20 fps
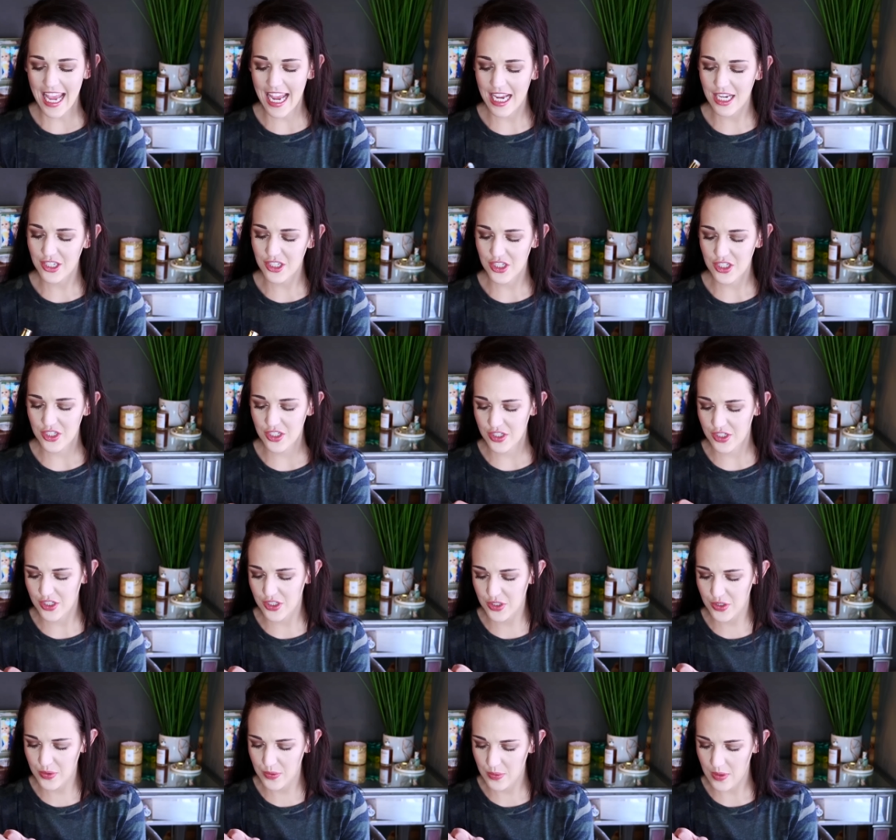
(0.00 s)

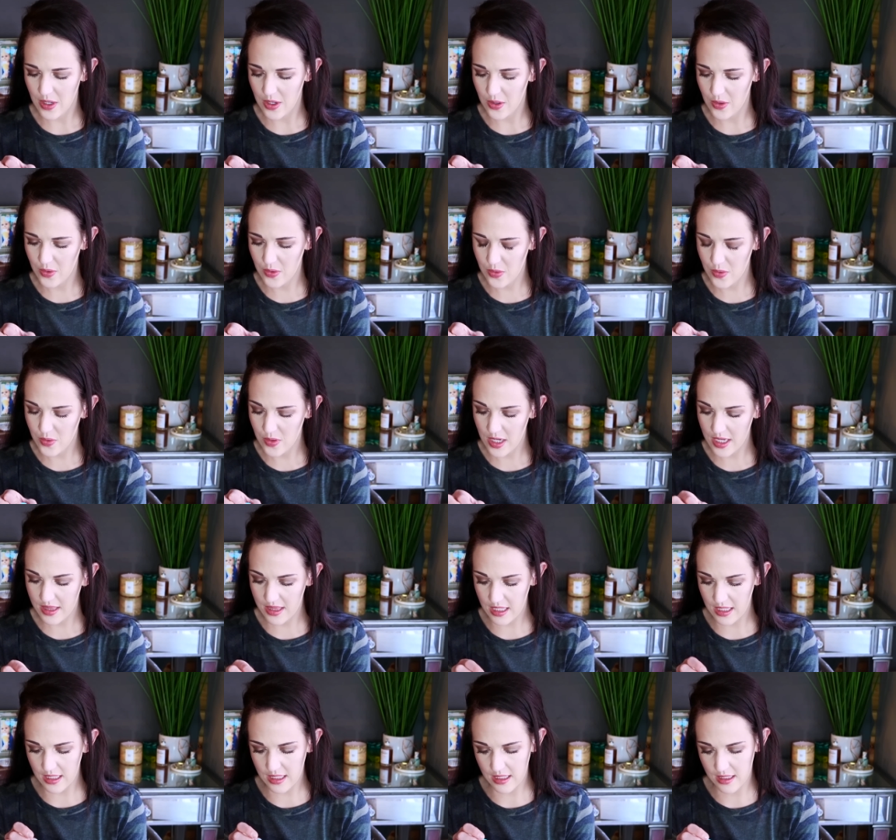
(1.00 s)
H2O, I
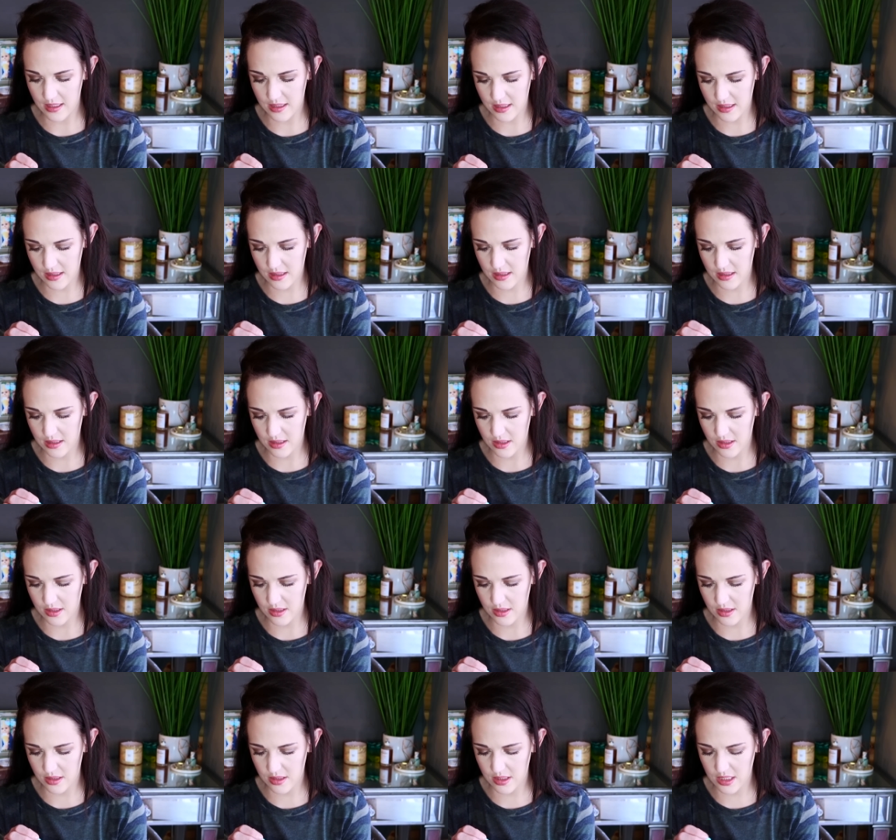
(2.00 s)
think.
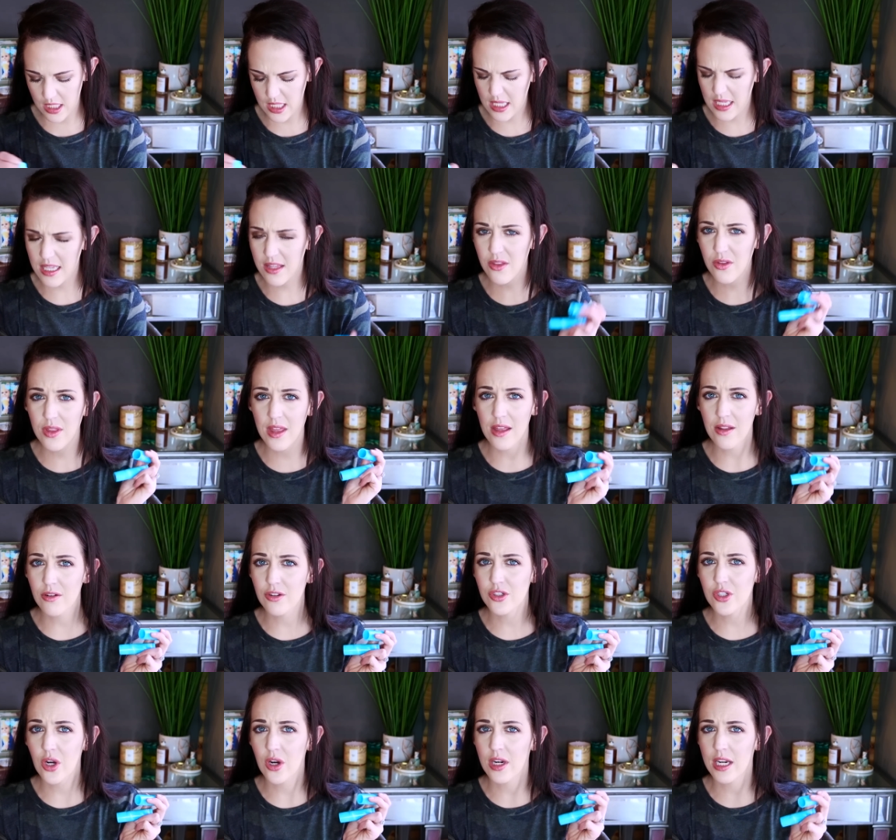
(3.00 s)
Either that
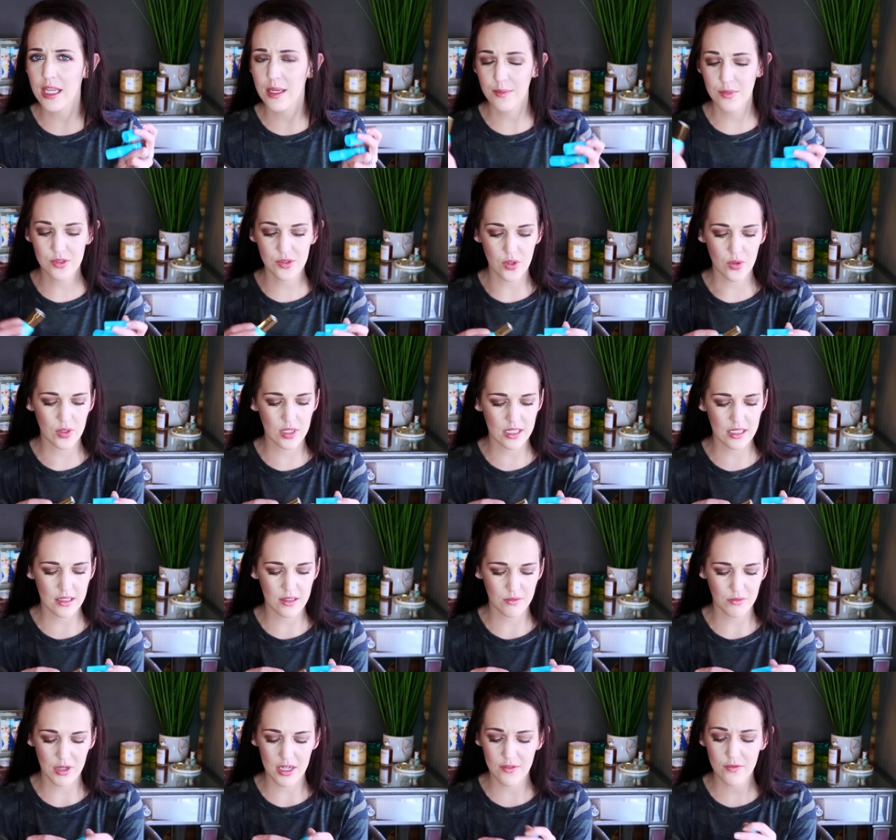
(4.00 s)
or Tarte
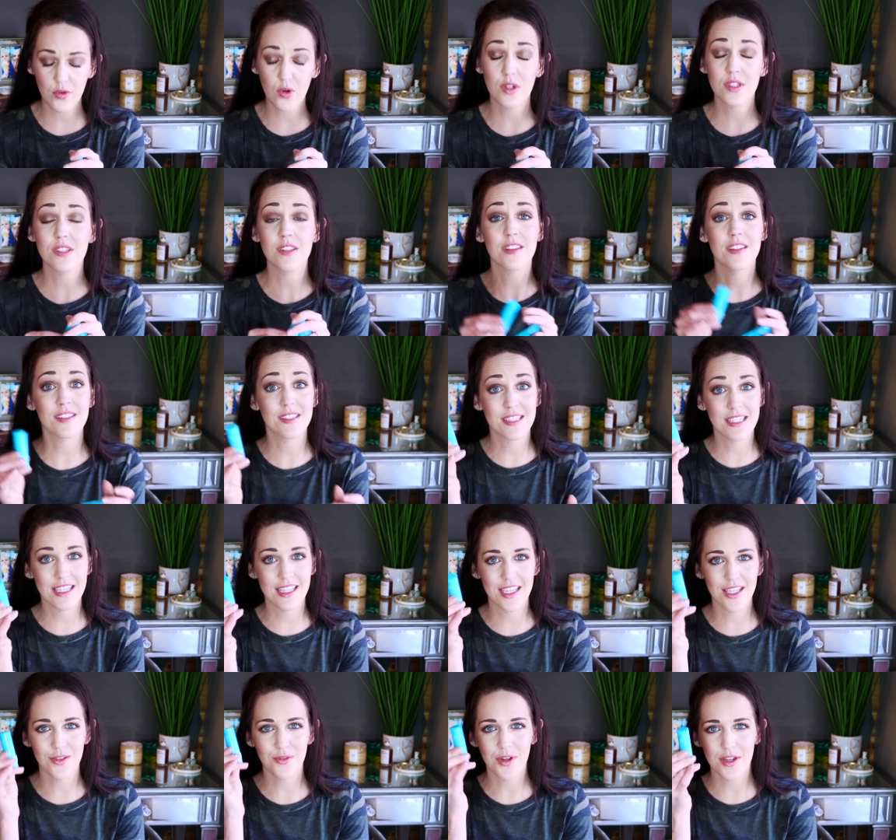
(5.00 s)
Amazonian, Rainforest of the
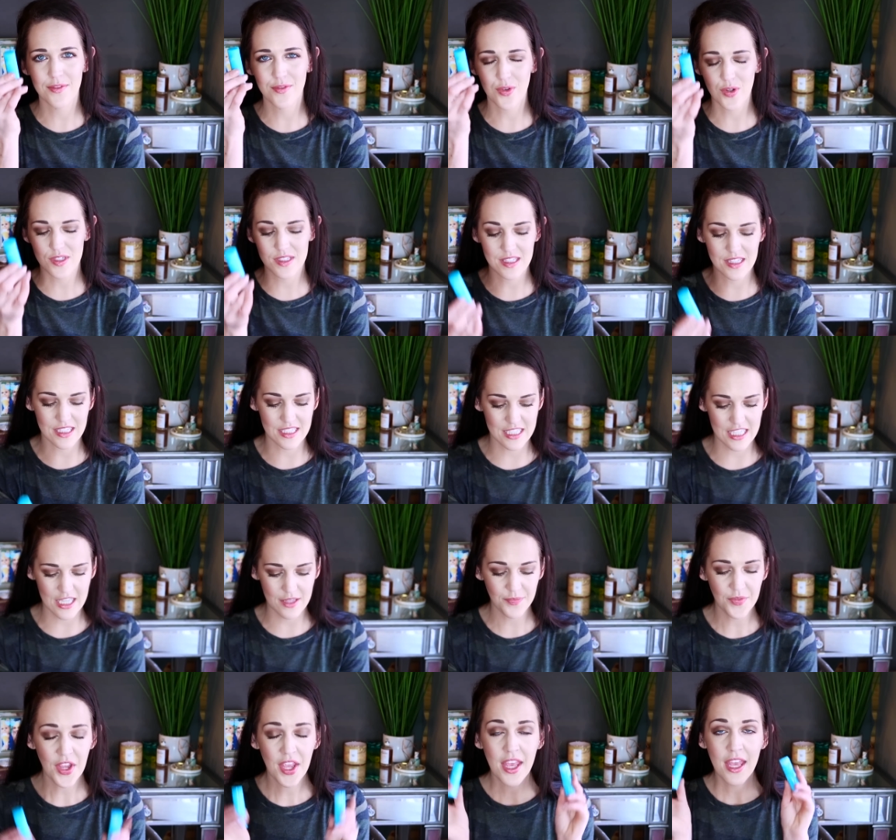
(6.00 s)
Sea, Rainforest of the
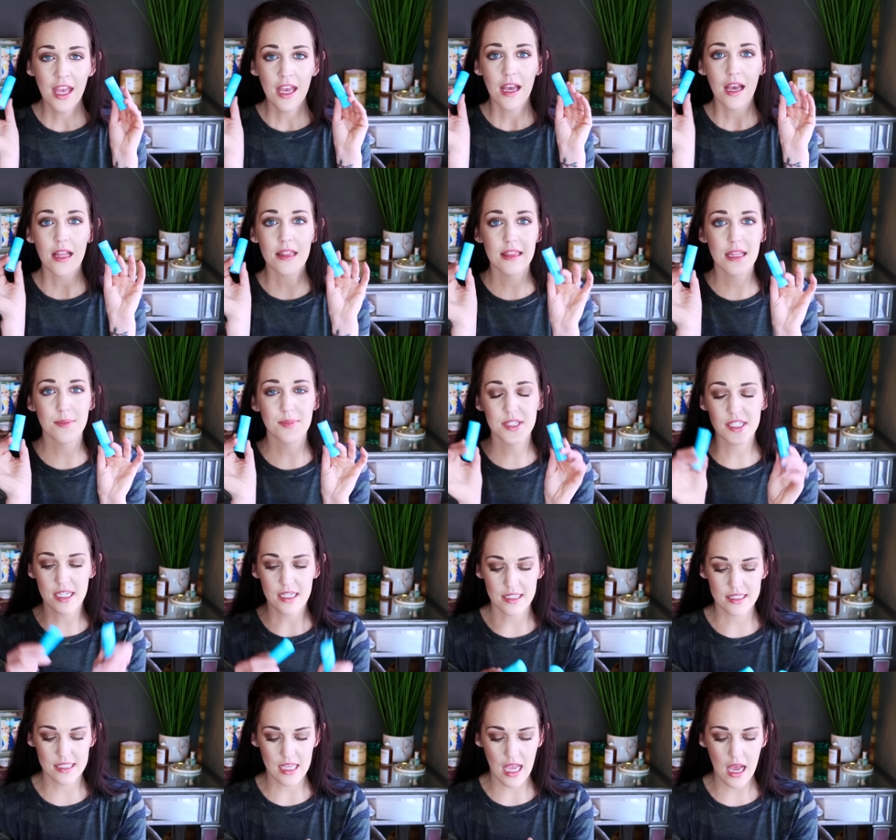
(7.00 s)
Sea
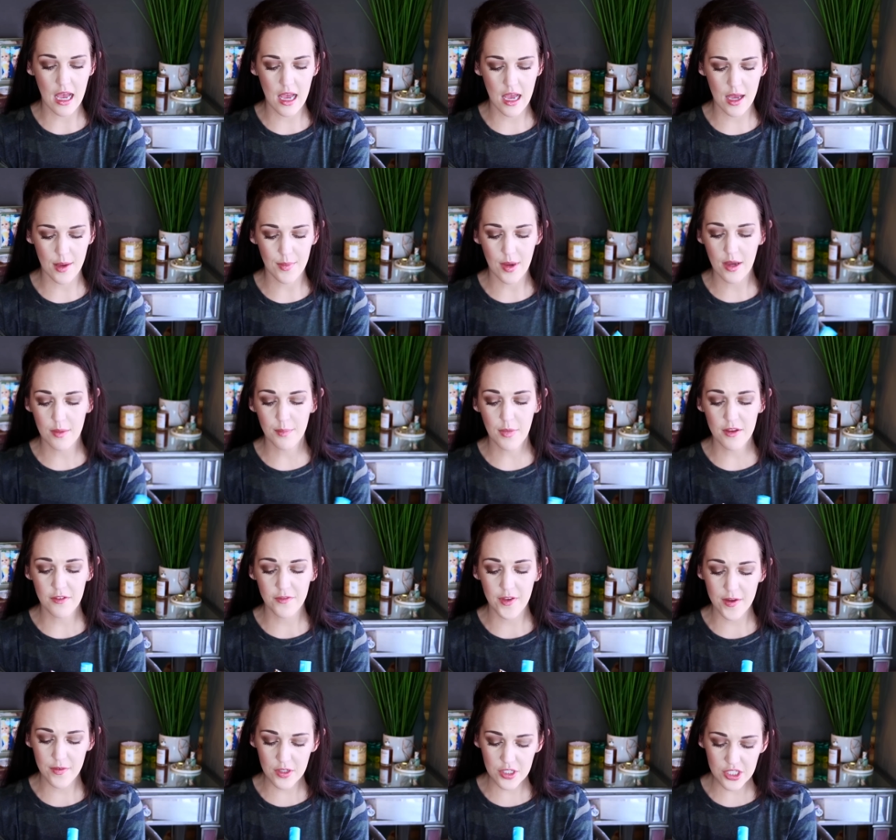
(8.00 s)
lipsticks. Um, my
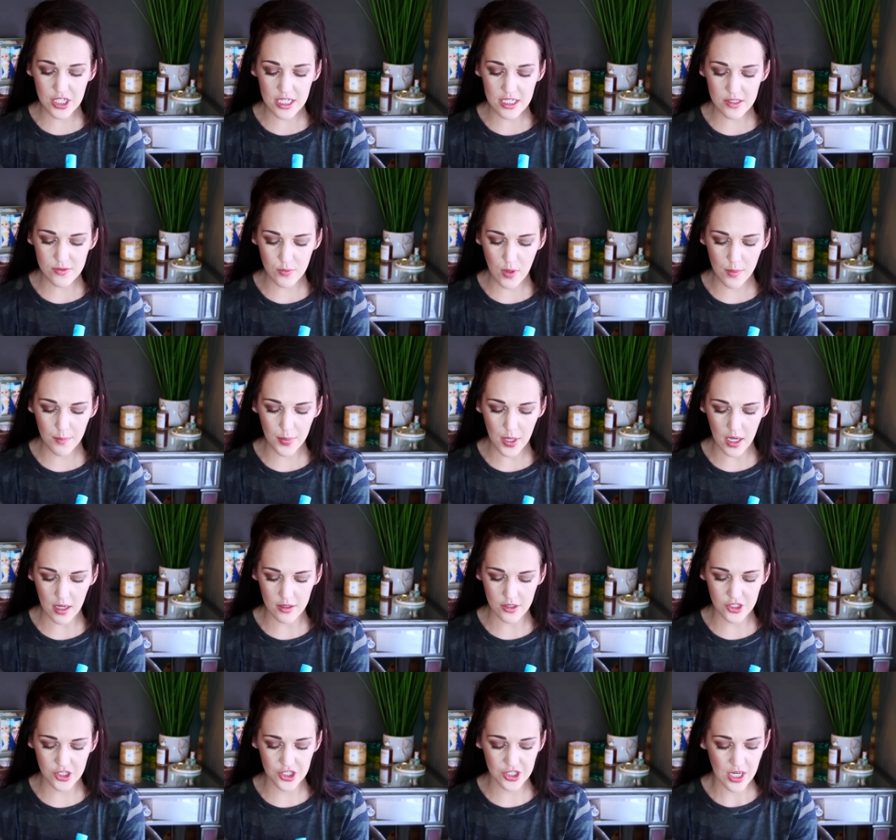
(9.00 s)
favorite shade is Rum
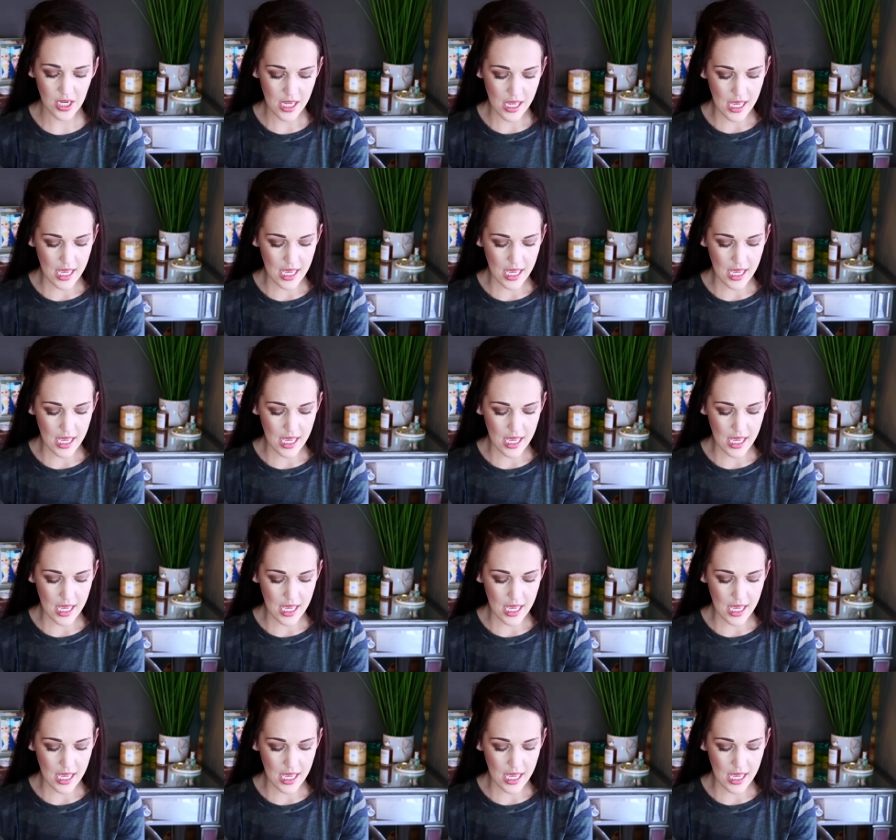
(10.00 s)
Punch.